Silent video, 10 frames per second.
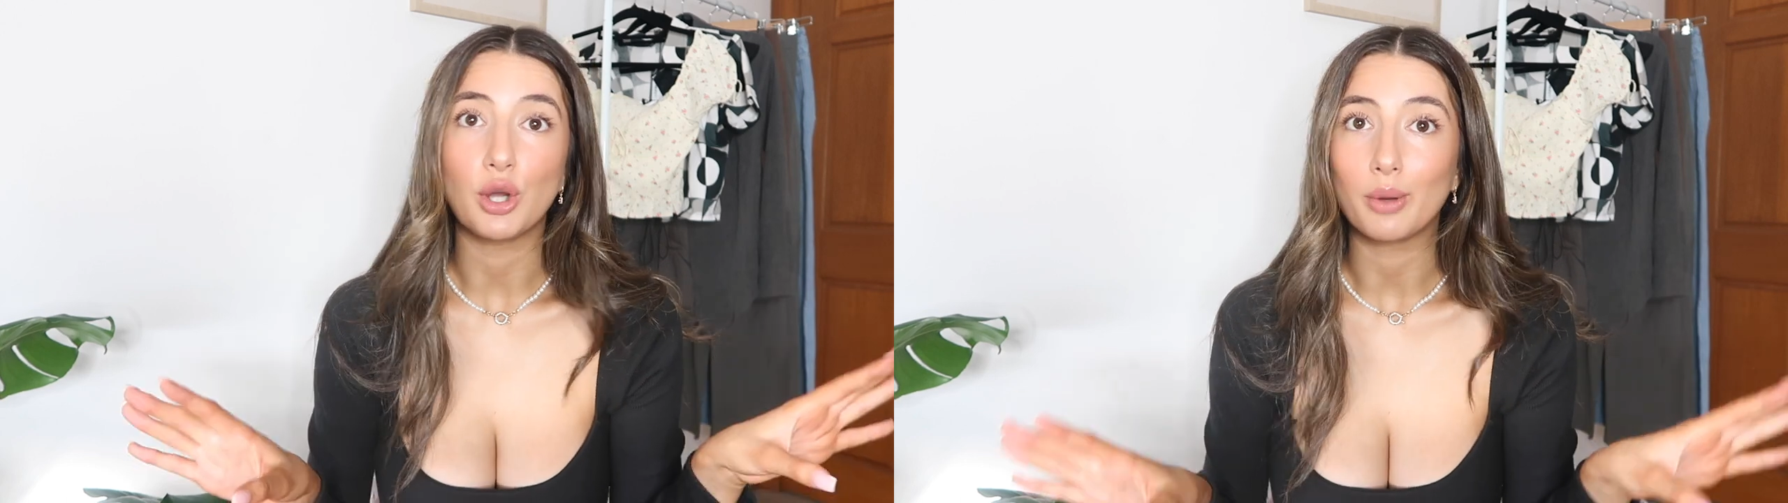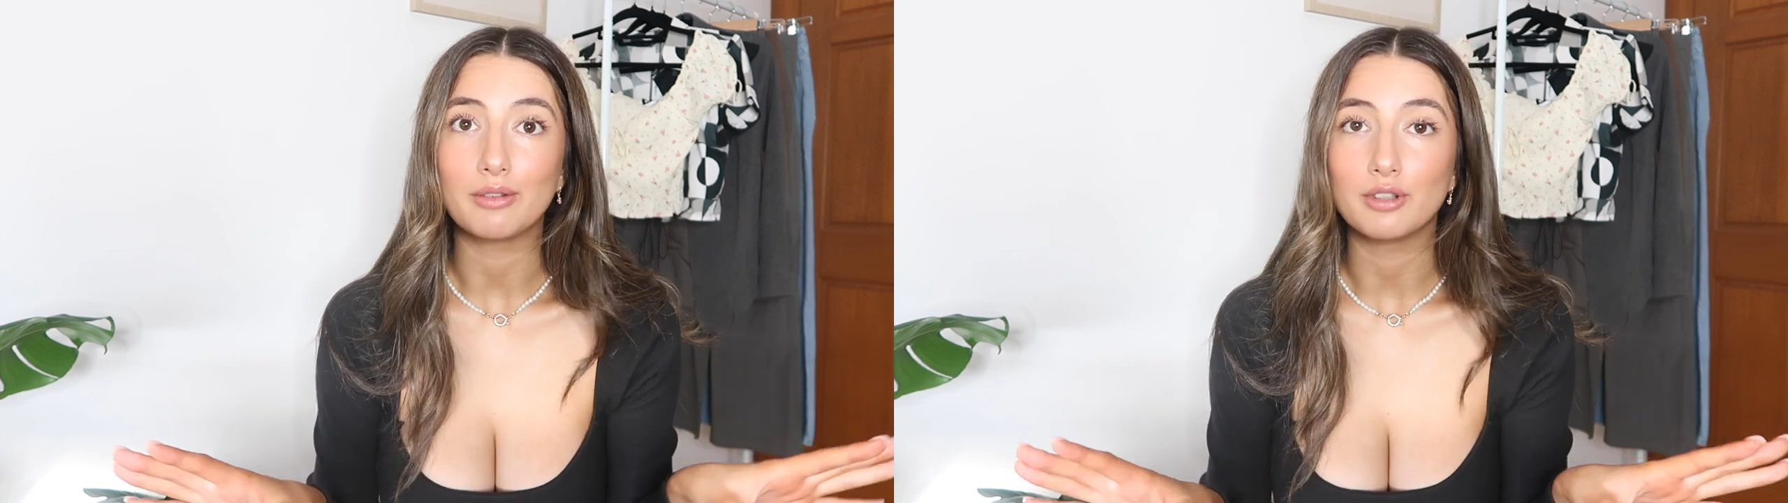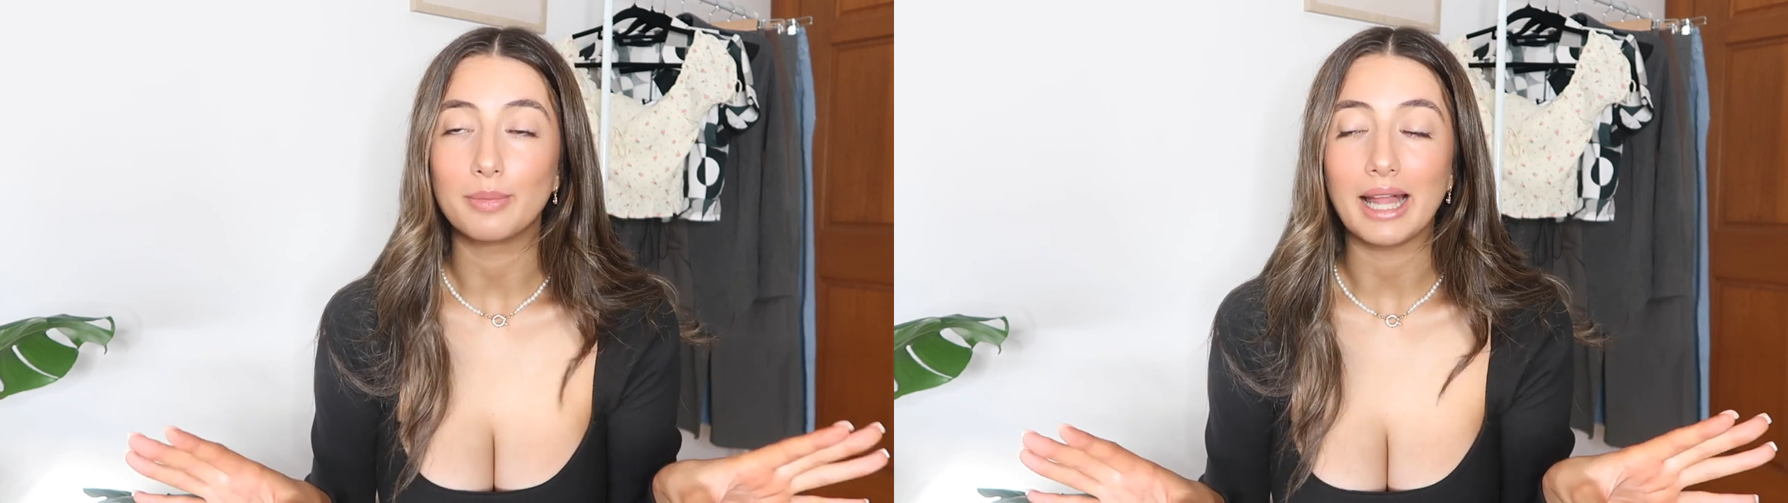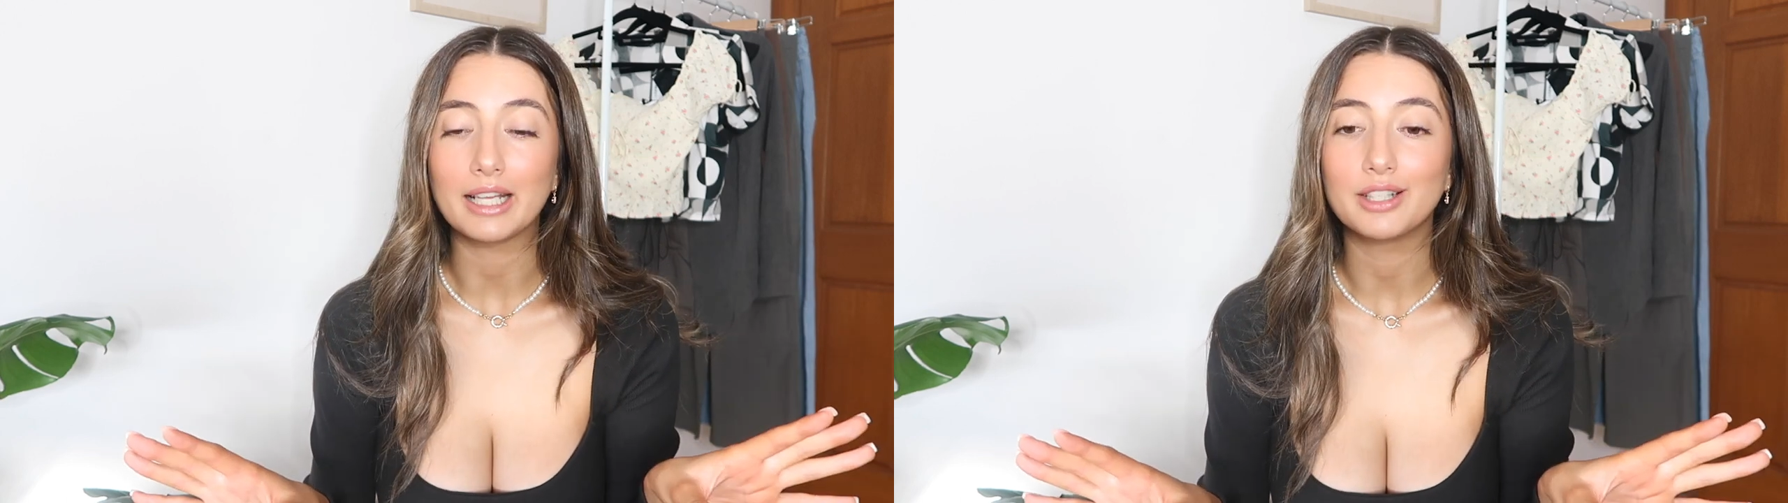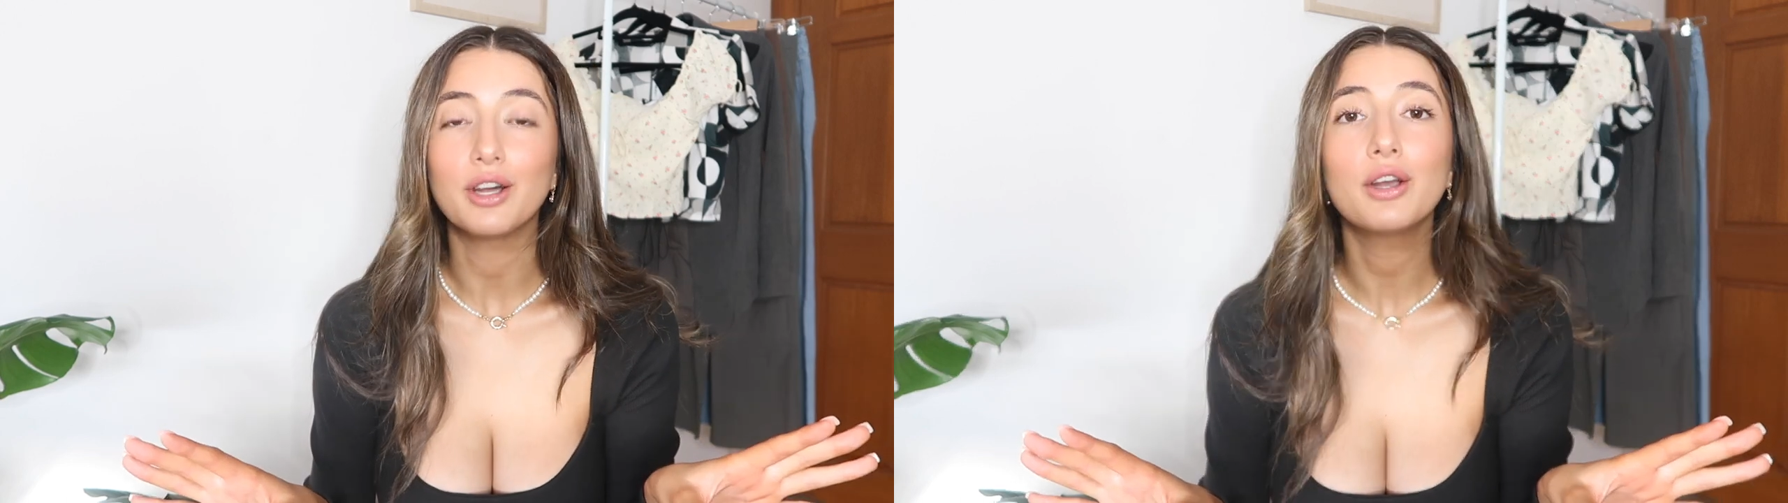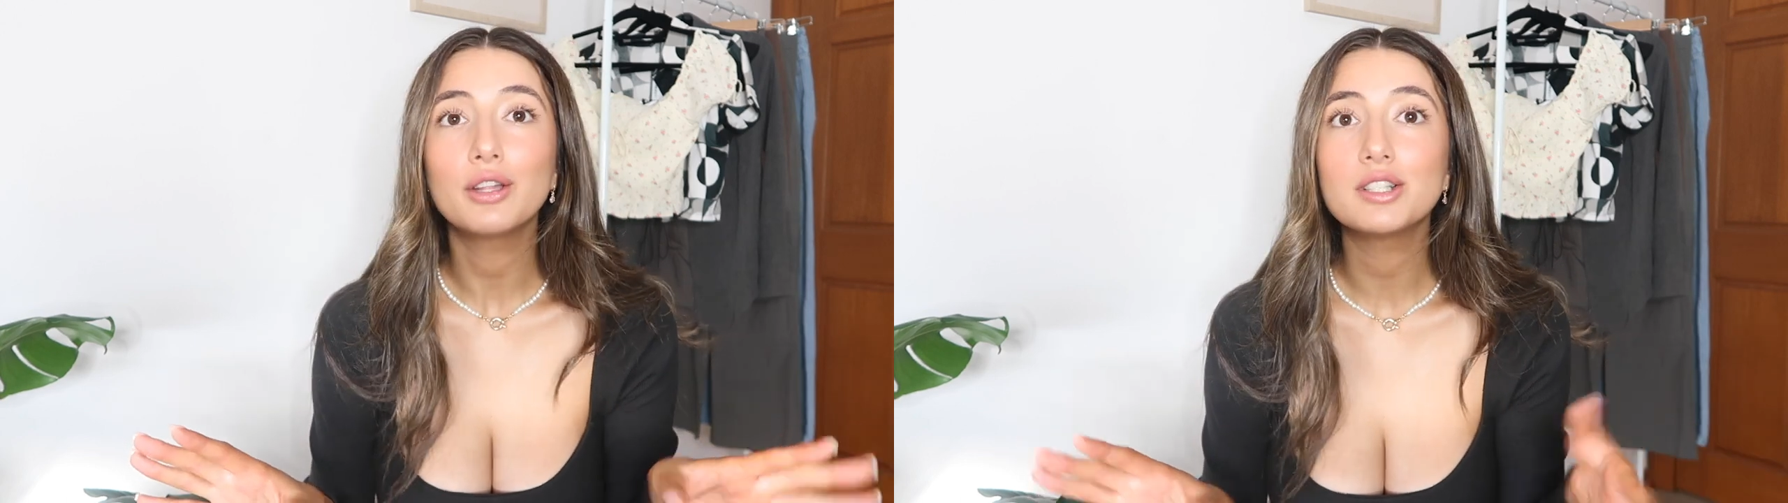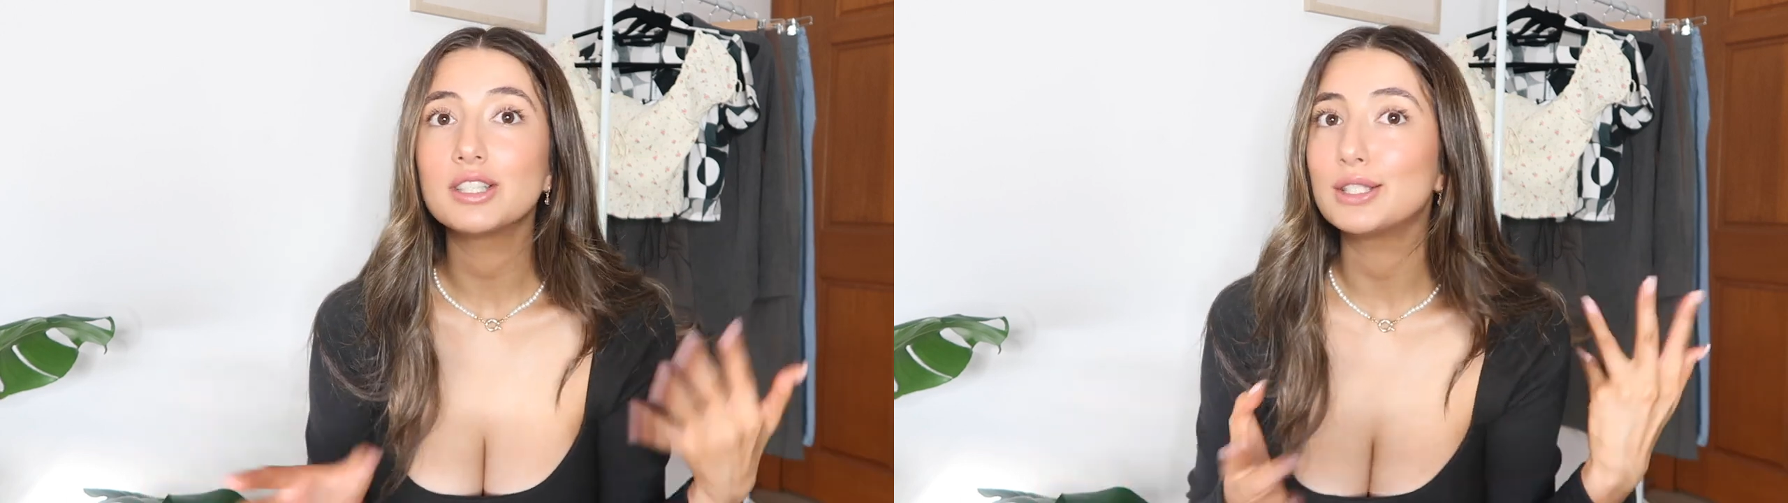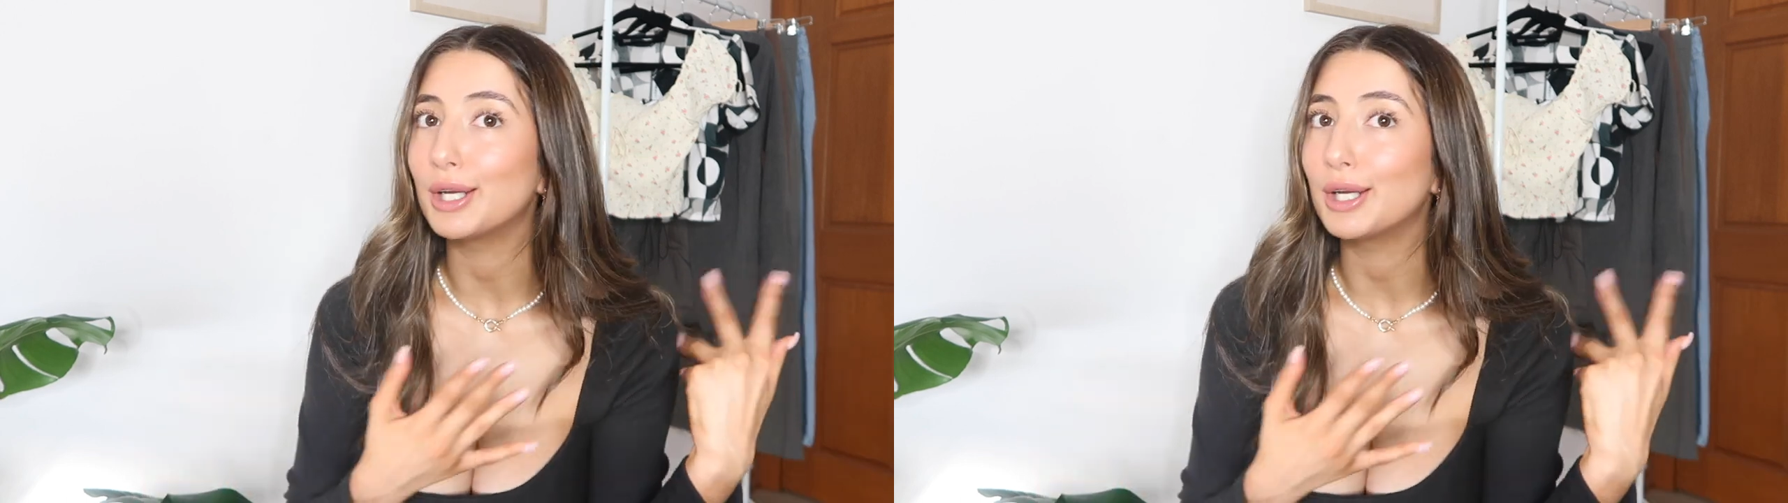going for black clothes,